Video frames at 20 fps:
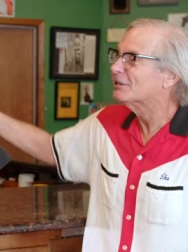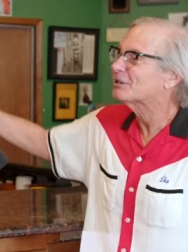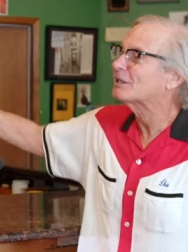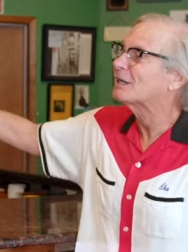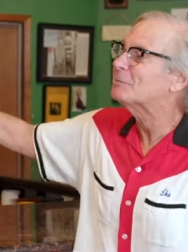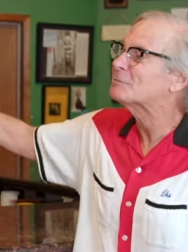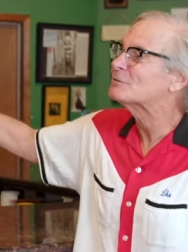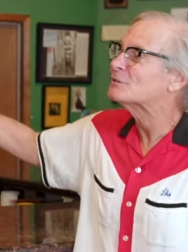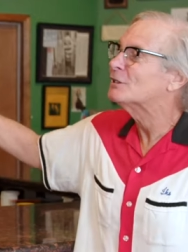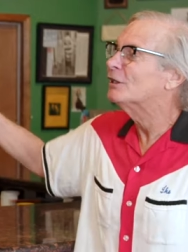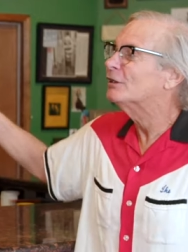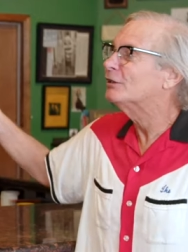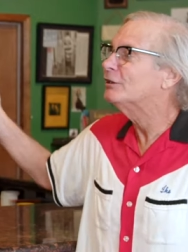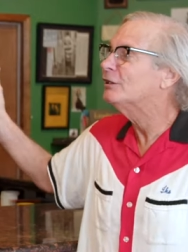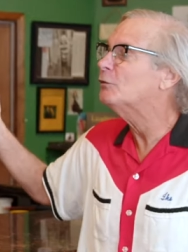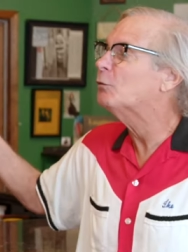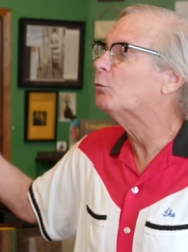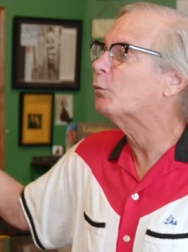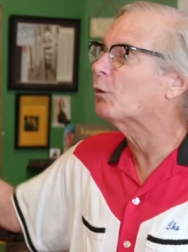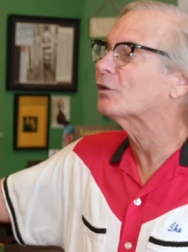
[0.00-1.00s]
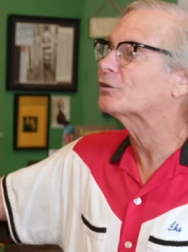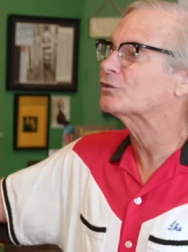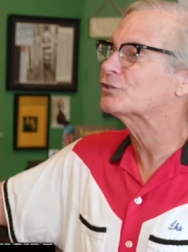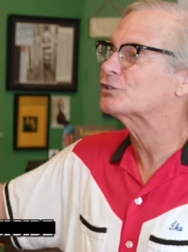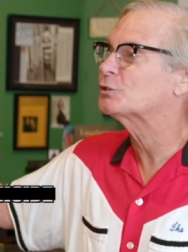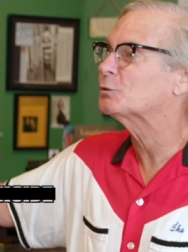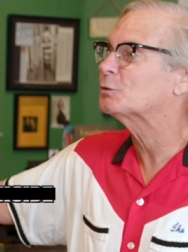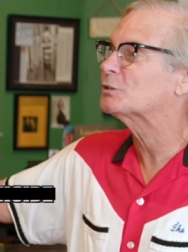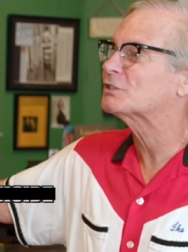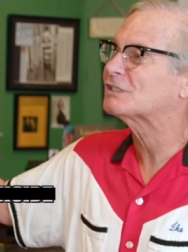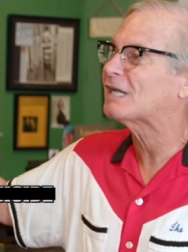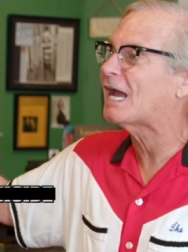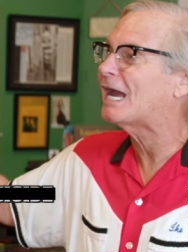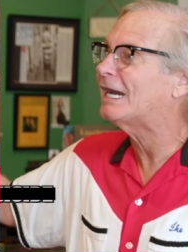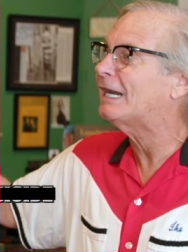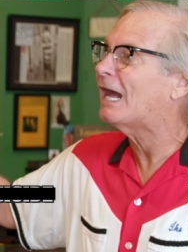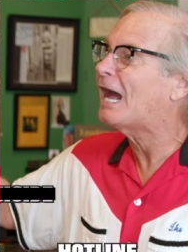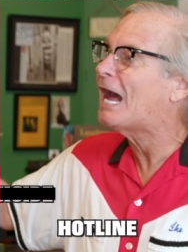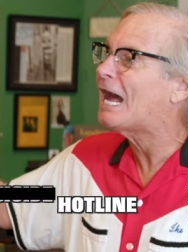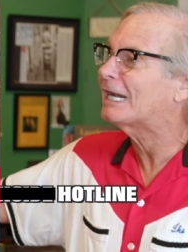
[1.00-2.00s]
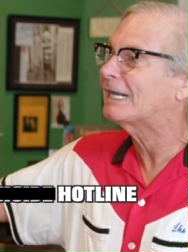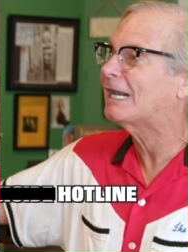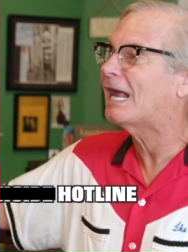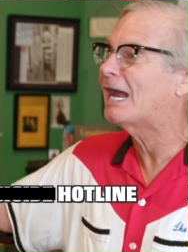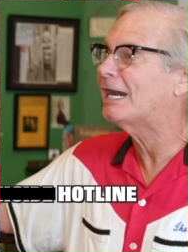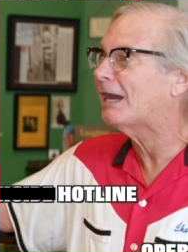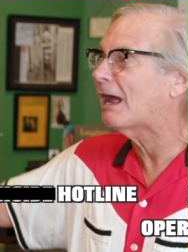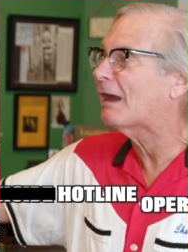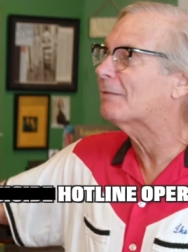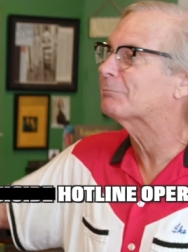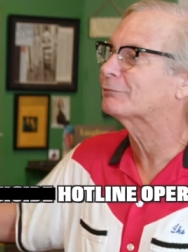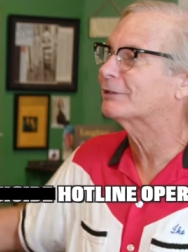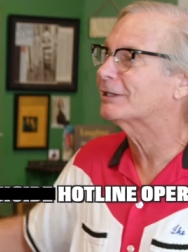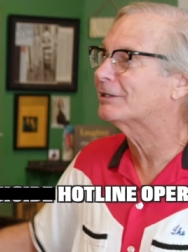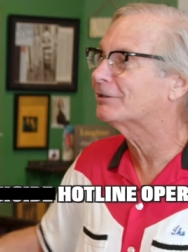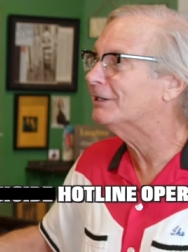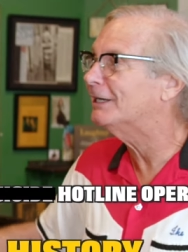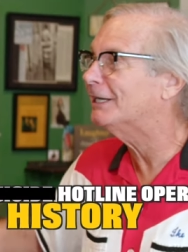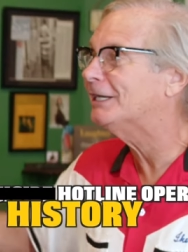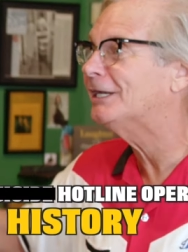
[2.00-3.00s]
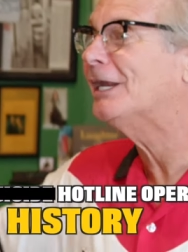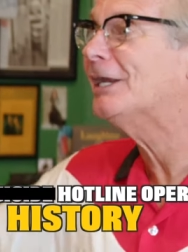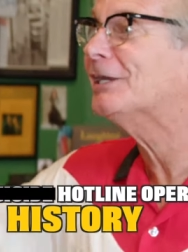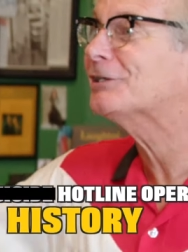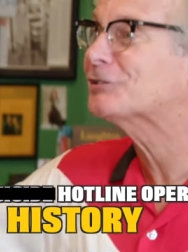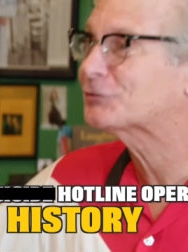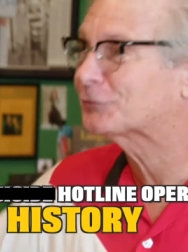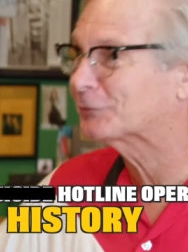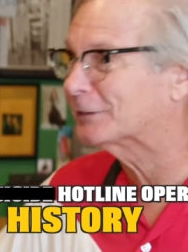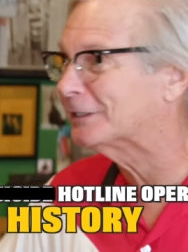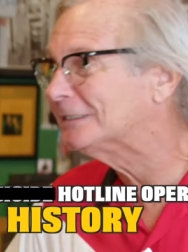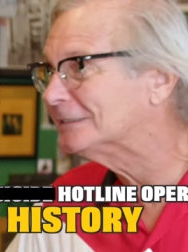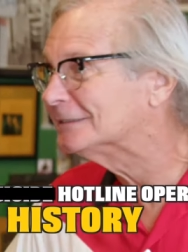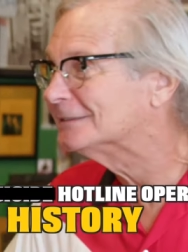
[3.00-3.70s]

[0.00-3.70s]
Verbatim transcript: comes the worst suicide hotline operator in history.